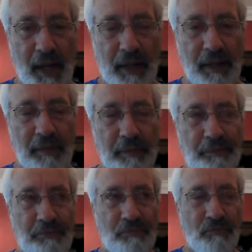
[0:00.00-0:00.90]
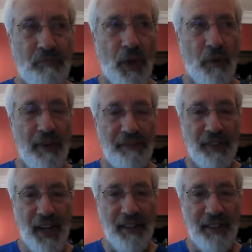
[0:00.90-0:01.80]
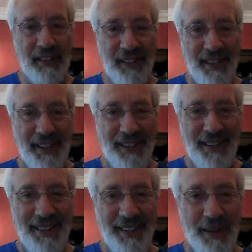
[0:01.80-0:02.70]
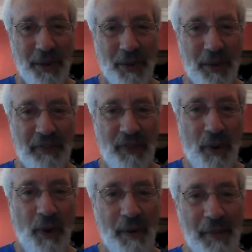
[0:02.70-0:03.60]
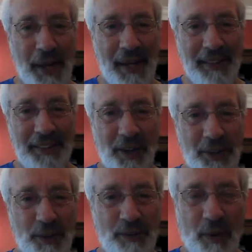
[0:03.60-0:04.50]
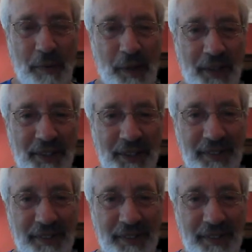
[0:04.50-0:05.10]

It can reflect with form, and it's also formless,